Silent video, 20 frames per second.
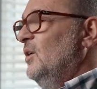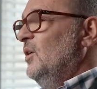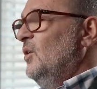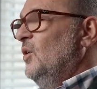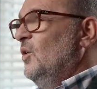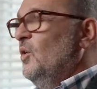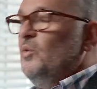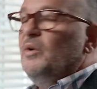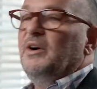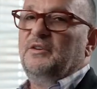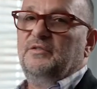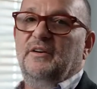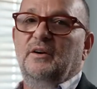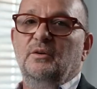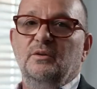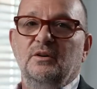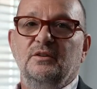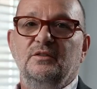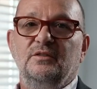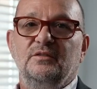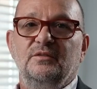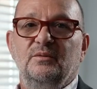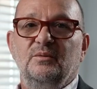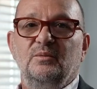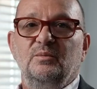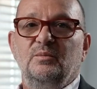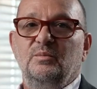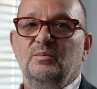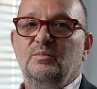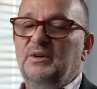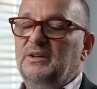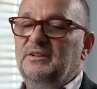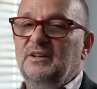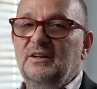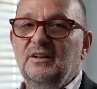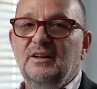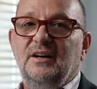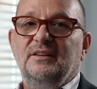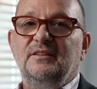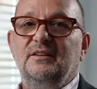Always phone us. We're
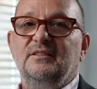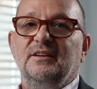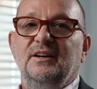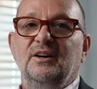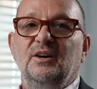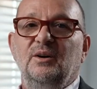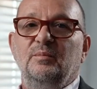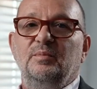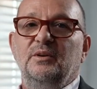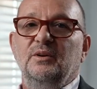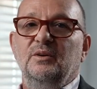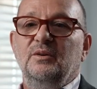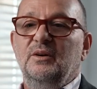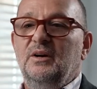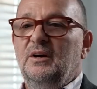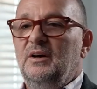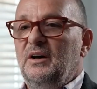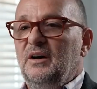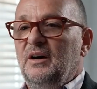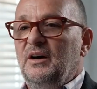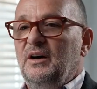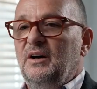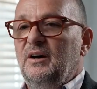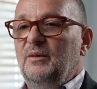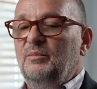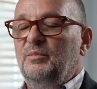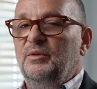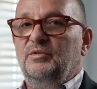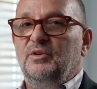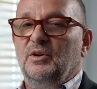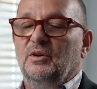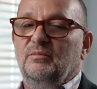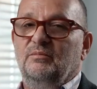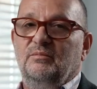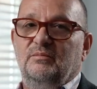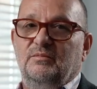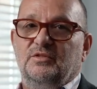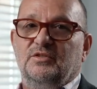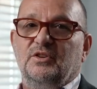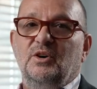delighted to help you. We've
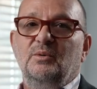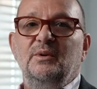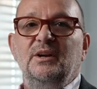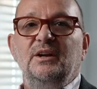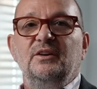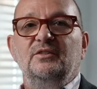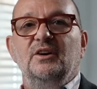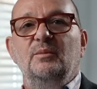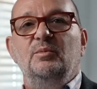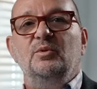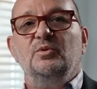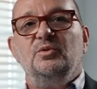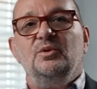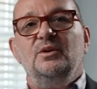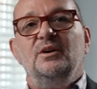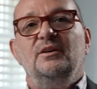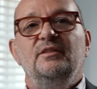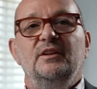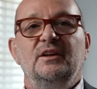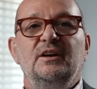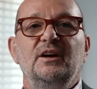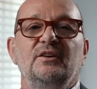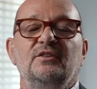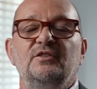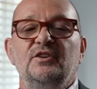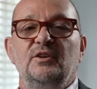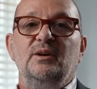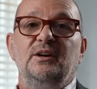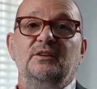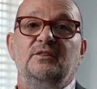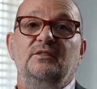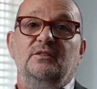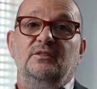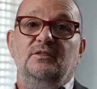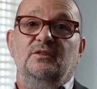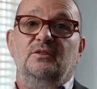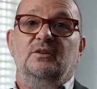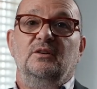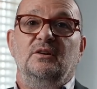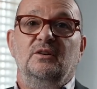got so many examples all over the country of places that
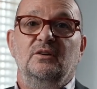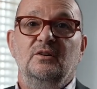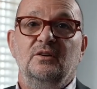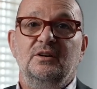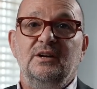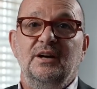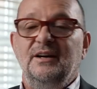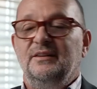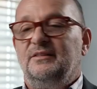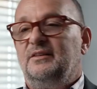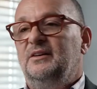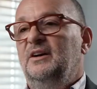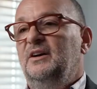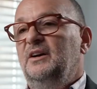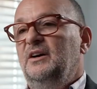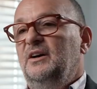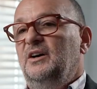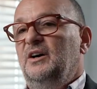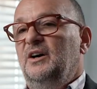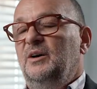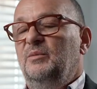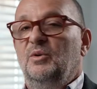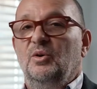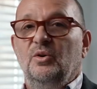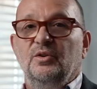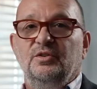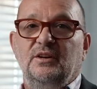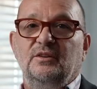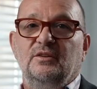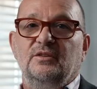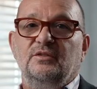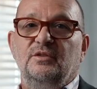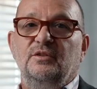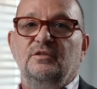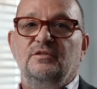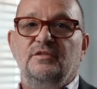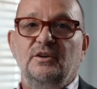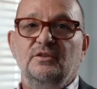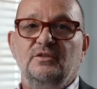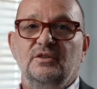you can look at, or send us through
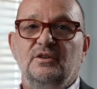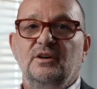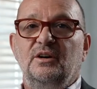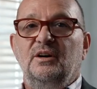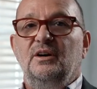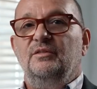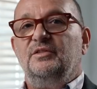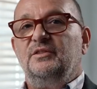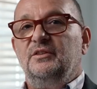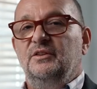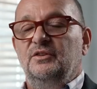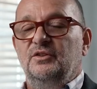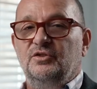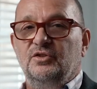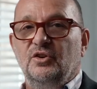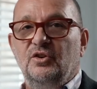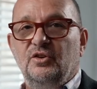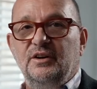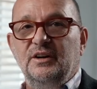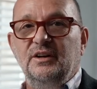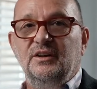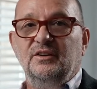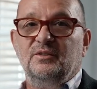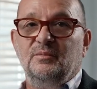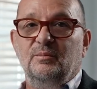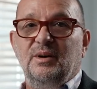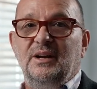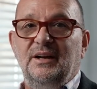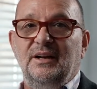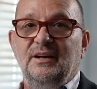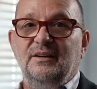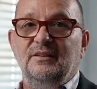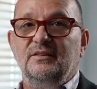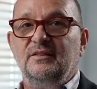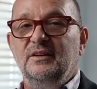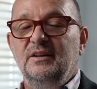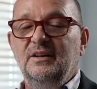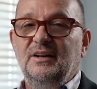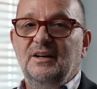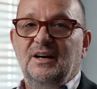photographs and drawings and plans,
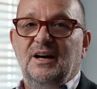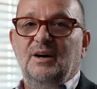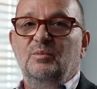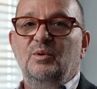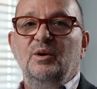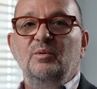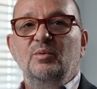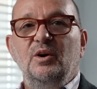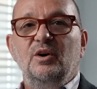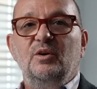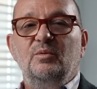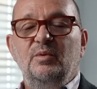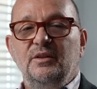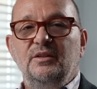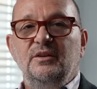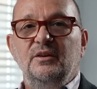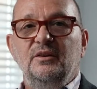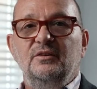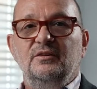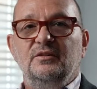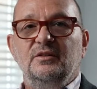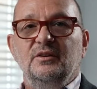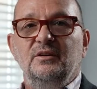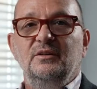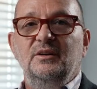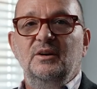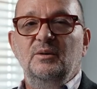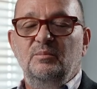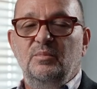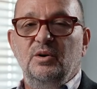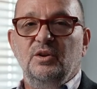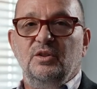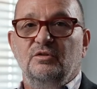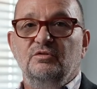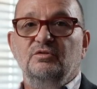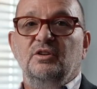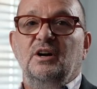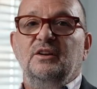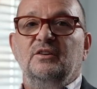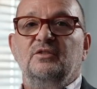and we'll work with you to put the
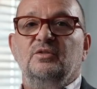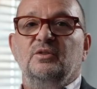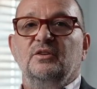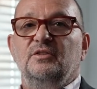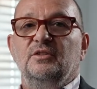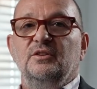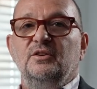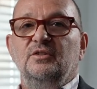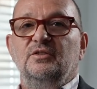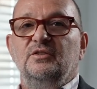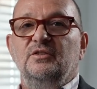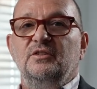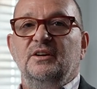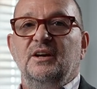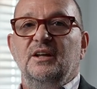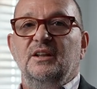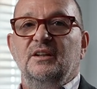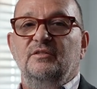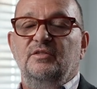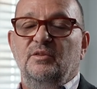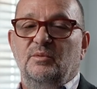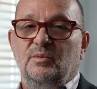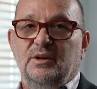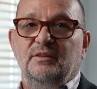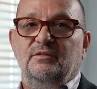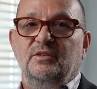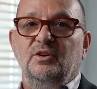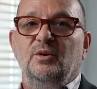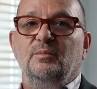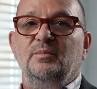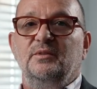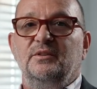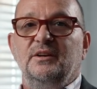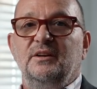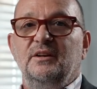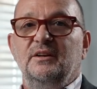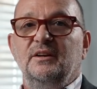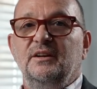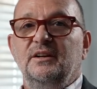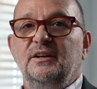right sort of solution together for whatever your
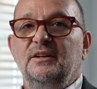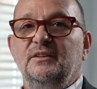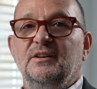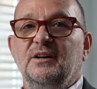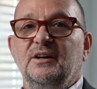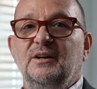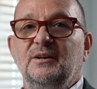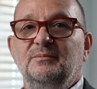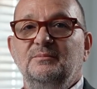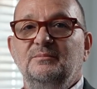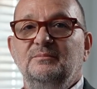particular needs are.